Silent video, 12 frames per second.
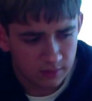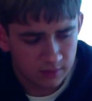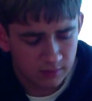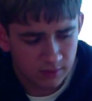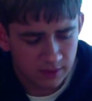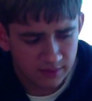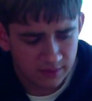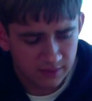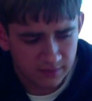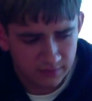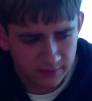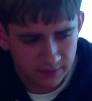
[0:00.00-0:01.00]

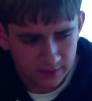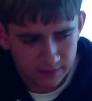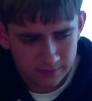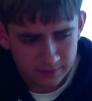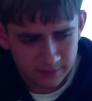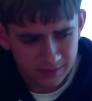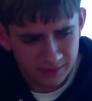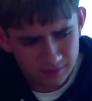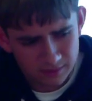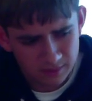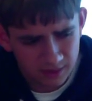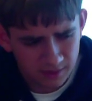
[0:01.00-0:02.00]
relatively,
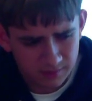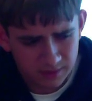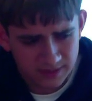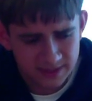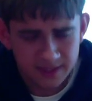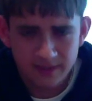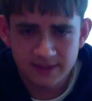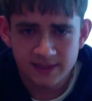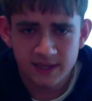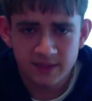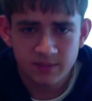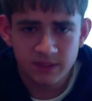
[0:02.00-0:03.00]
I want to say the
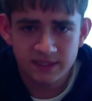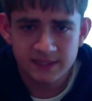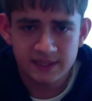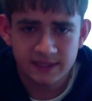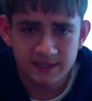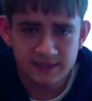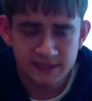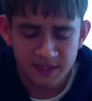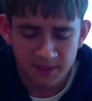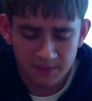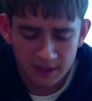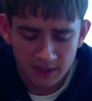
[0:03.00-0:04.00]
same, but it's not the
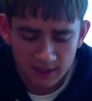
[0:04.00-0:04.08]
same.